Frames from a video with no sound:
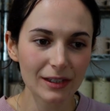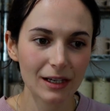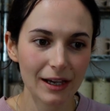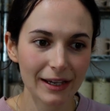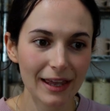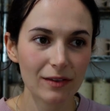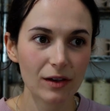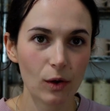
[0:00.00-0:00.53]
I
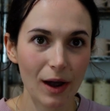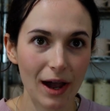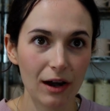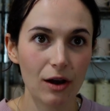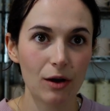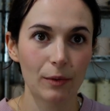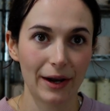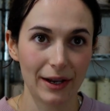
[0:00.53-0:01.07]
get that quite a
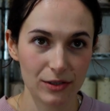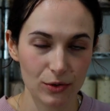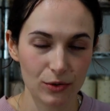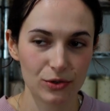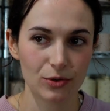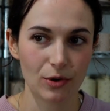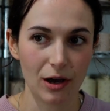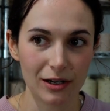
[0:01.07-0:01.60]
lot when I talk
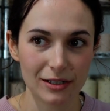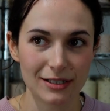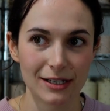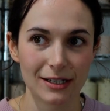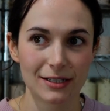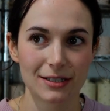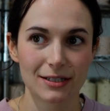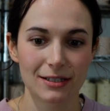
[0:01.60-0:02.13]
to
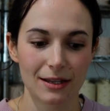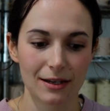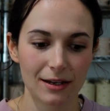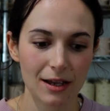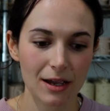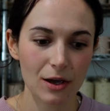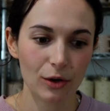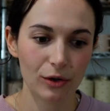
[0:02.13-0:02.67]
artists and
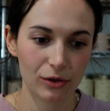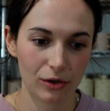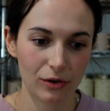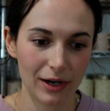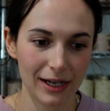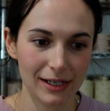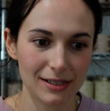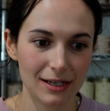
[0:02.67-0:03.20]
other
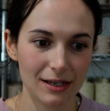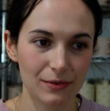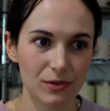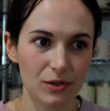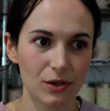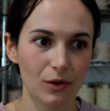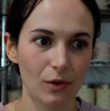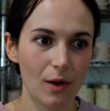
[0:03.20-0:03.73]
creatives
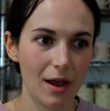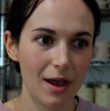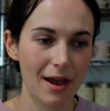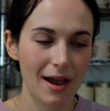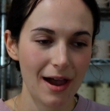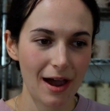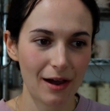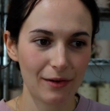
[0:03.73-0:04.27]
who
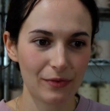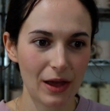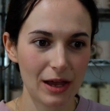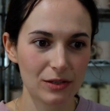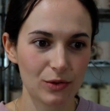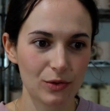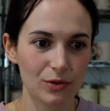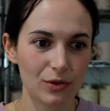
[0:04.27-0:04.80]
have that
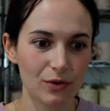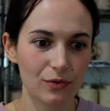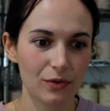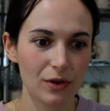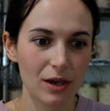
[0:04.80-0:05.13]
sort of,